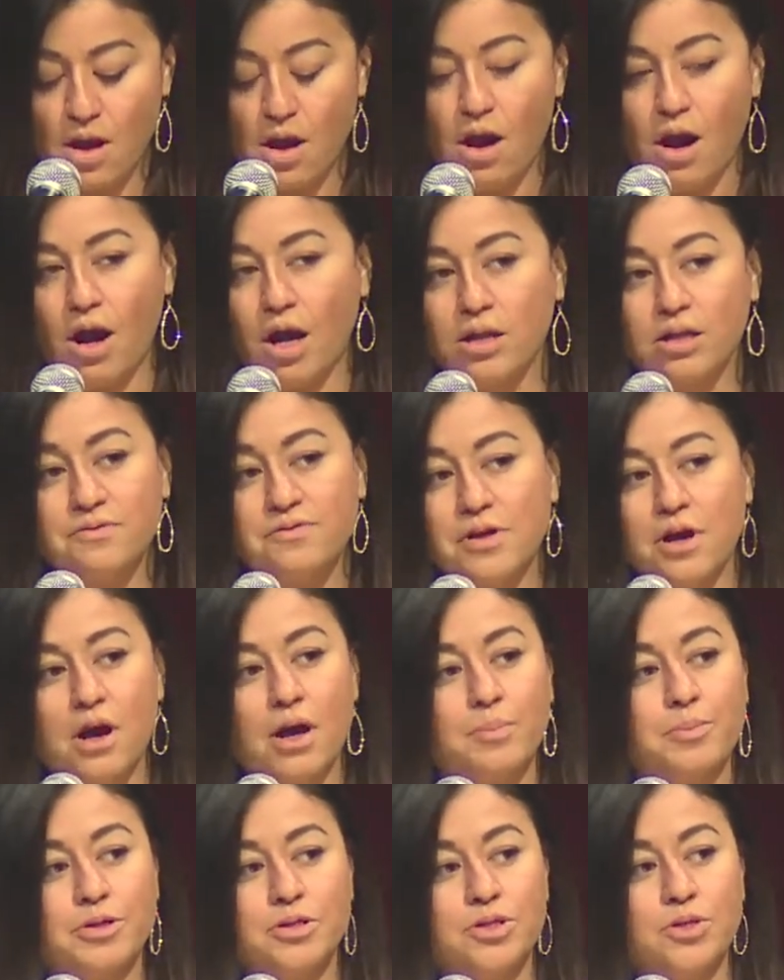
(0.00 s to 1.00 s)
All of the
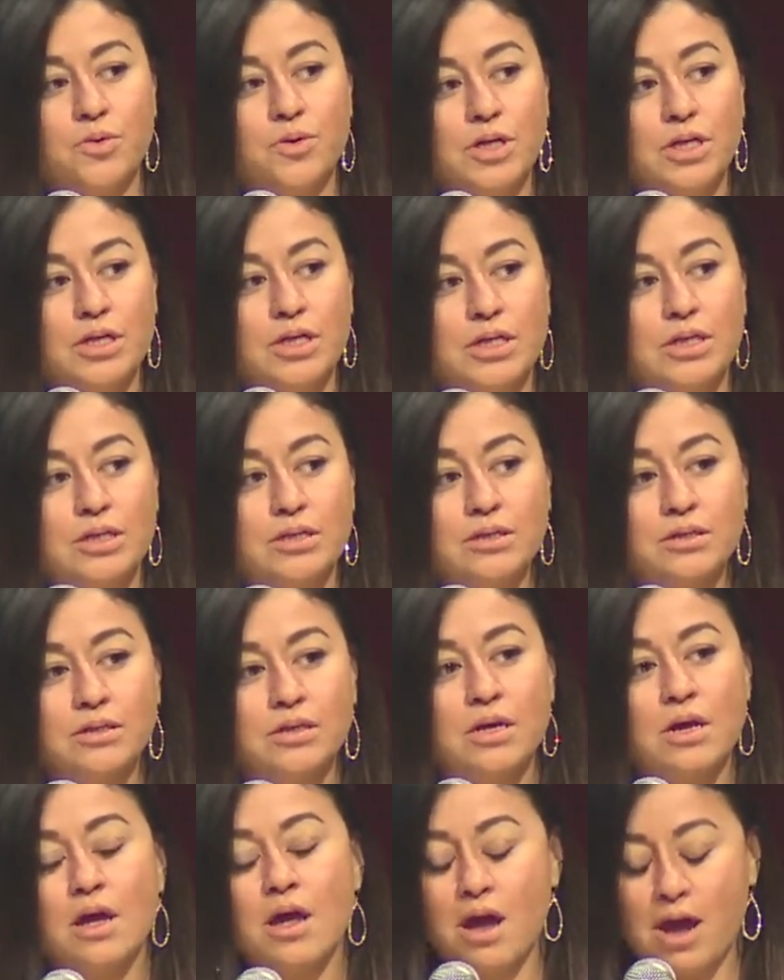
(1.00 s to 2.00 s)
opportunities
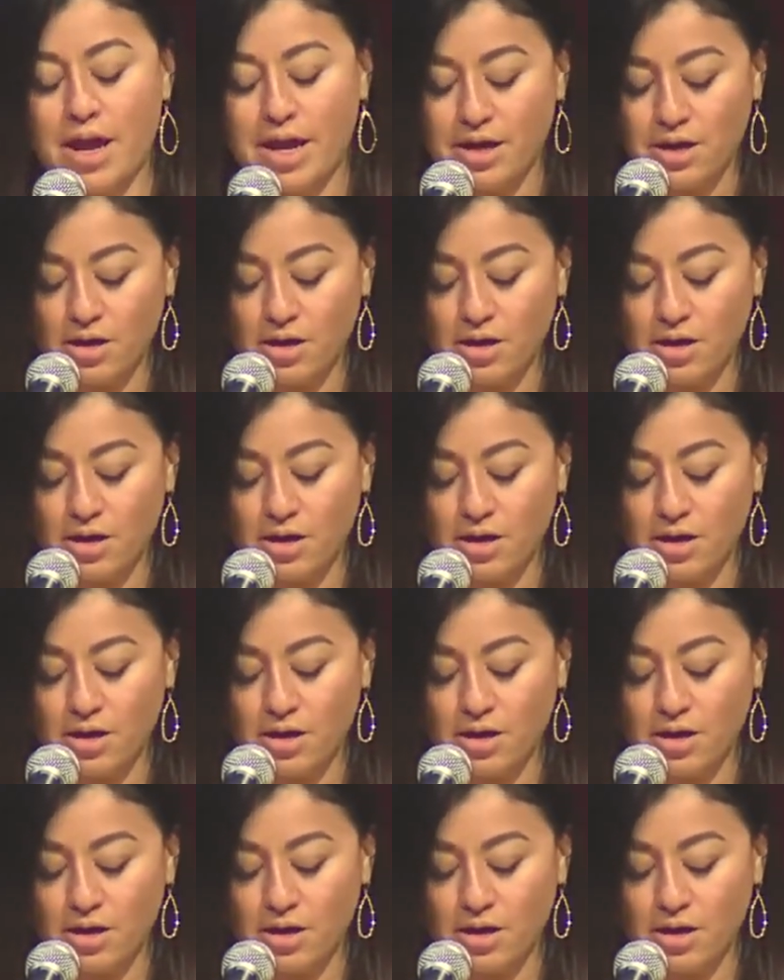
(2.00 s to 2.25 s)
and